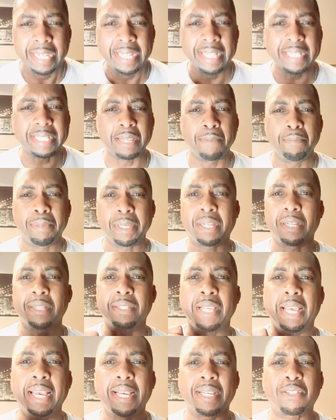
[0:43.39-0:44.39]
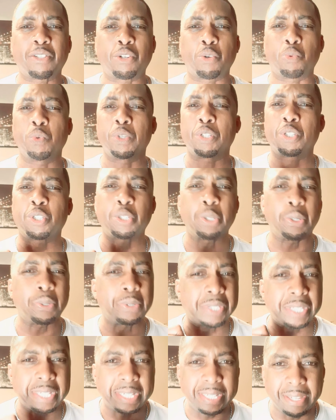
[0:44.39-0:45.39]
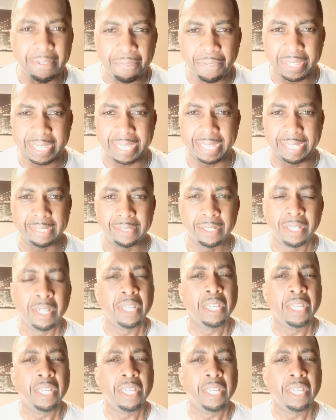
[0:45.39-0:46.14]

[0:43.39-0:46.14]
Listen, because Esther was so significant.